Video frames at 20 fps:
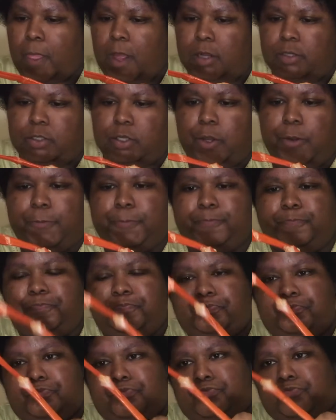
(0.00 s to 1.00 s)
So
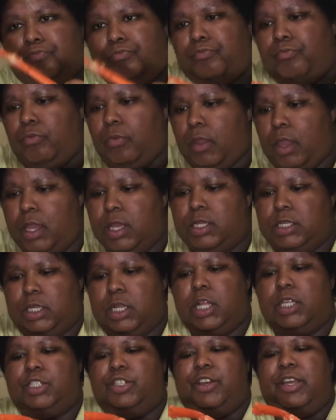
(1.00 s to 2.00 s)
each
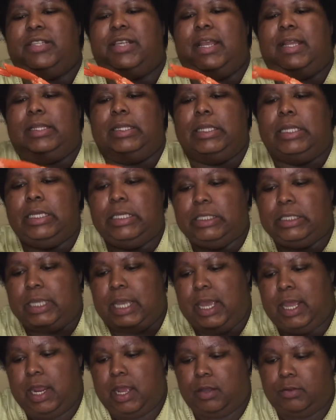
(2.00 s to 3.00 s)
cluster is at least
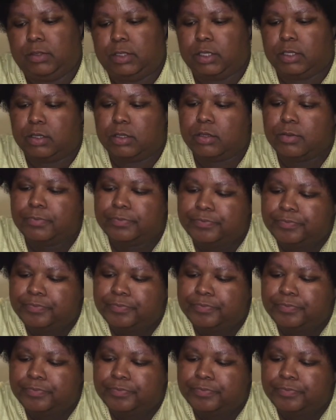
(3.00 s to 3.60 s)
8 ounces.